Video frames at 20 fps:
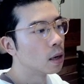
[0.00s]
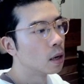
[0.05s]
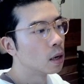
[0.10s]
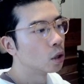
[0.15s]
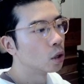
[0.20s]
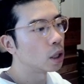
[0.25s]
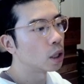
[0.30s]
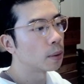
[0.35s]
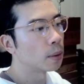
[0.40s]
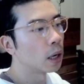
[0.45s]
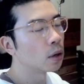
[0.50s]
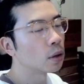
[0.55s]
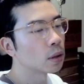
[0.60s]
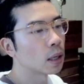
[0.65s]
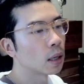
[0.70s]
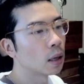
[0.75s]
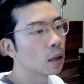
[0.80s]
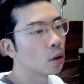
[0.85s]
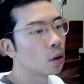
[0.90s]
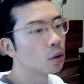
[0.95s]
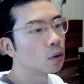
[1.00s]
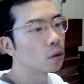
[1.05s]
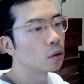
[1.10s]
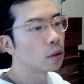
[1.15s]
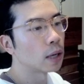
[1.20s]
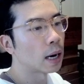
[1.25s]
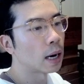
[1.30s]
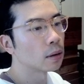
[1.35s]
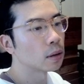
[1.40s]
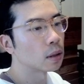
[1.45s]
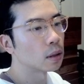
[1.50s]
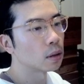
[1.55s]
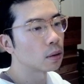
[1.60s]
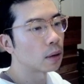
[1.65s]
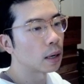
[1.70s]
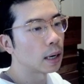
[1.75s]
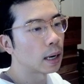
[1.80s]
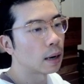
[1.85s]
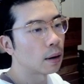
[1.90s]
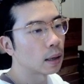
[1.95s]
Shiba Inu is at low 2000s
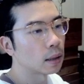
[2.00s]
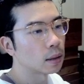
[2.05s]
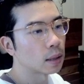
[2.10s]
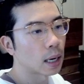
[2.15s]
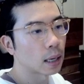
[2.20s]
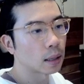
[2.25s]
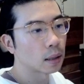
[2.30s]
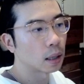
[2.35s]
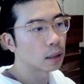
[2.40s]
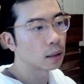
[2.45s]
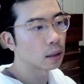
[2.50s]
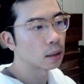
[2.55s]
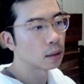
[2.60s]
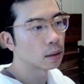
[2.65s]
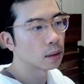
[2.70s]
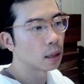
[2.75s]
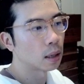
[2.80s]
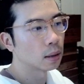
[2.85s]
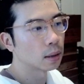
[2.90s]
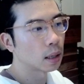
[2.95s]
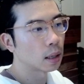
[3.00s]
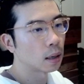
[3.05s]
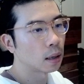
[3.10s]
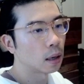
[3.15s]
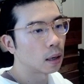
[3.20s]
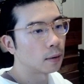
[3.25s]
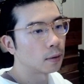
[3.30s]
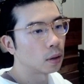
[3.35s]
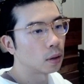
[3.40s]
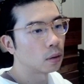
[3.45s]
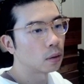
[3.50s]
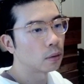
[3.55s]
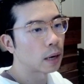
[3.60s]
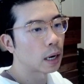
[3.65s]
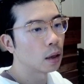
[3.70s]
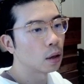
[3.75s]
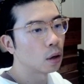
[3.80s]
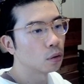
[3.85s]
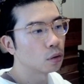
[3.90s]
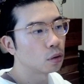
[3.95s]
right now, exactly at the consolidated level, right?
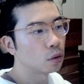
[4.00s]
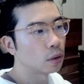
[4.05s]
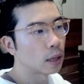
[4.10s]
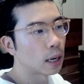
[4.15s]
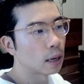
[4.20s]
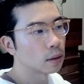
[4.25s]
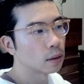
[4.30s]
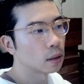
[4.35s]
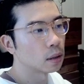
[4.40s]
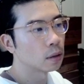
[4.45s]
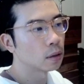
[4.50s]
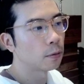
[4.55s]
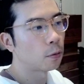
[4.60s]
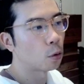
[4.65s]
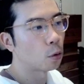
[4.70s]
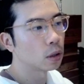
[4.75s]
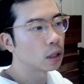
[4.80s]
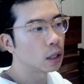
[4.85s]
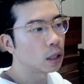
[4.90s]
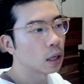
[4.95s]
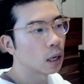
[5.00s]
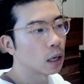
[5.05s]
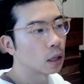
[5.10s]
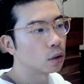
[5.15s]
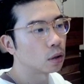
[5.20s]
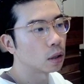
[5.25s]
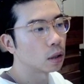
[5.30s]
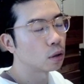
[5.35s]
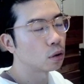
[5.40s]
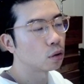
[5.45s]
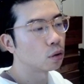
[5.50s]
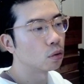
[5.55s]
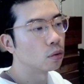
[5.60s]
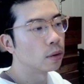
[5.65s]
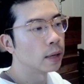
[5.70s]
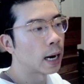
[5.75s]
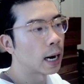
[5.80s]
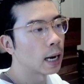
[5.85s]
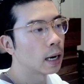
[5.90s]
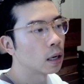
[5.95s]
Low 2000s, 1400 to
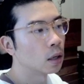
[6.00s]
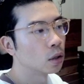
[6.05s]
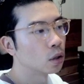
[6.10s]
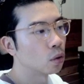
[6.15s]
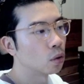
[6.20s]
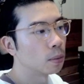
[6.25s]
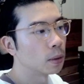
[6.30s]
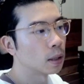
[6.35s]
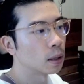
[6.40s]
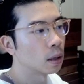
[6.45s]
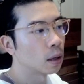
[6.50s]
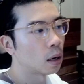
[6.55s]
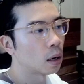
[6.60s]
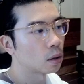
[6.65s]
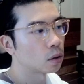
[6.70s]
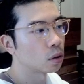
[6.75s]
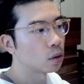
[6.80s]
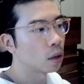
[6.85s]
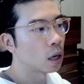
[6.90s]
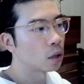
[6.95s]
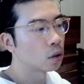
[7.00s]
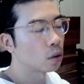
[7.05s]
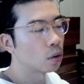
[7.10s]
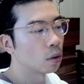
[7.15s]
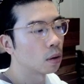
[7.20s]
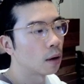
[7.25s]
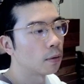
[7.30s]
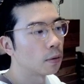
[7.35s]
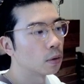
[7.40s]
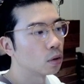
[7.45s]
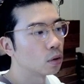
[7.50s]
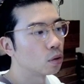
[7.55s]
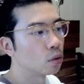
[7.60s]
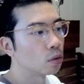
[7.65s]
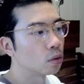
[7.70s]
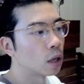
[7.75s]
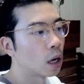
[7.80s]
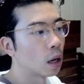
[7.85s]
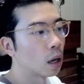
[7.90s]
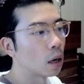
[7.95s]
900 will be the logical level to
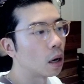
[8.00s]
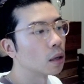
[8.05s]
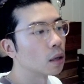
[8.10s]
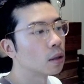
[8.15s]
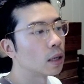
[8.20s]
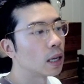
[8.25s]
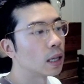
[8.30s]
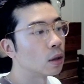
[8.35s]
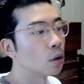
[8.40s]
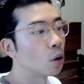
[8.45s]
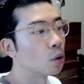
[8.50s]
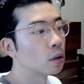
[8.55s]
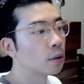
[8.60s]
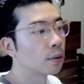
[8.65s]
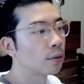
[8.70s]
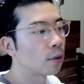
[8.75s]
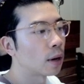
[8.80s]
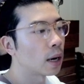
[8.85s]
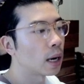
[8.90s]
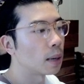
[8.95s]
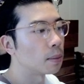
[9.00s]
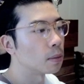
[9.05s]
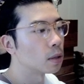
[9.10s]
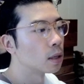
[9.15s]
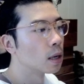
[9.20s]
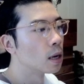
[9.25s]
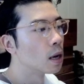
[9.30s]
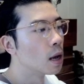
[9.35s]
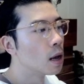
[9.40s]
dollar cost in those frames.